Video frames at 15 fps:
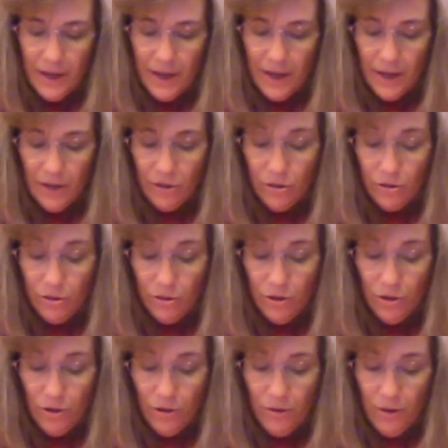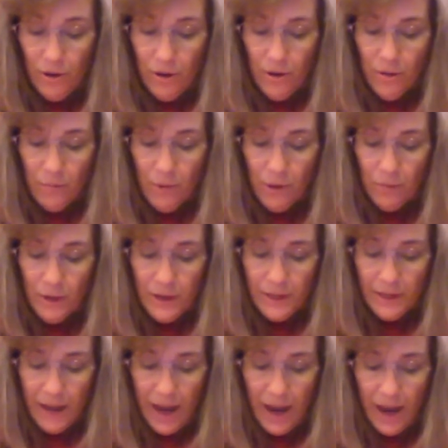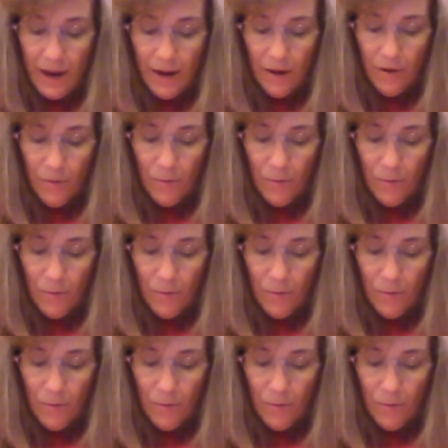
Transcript: It is true when we say,